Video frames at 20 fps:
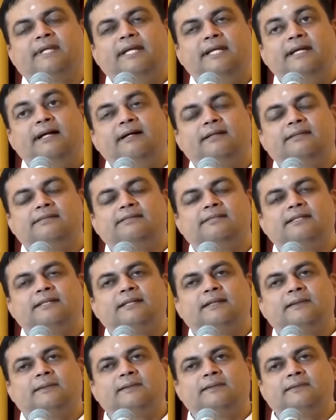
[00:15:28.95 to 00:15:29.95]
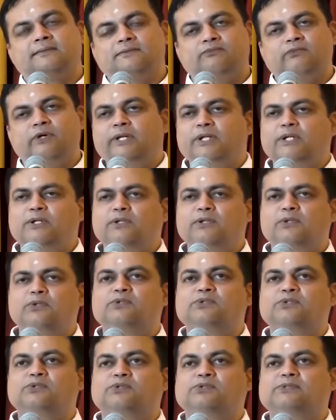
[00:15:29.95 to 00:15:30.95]
he asked, "Why do you
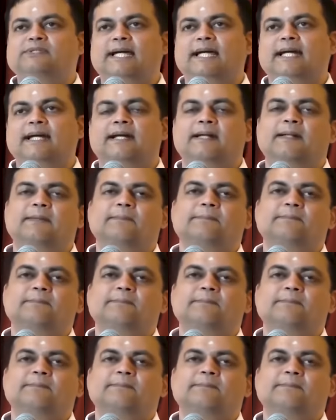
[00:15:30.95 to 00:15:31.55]
look so sad?"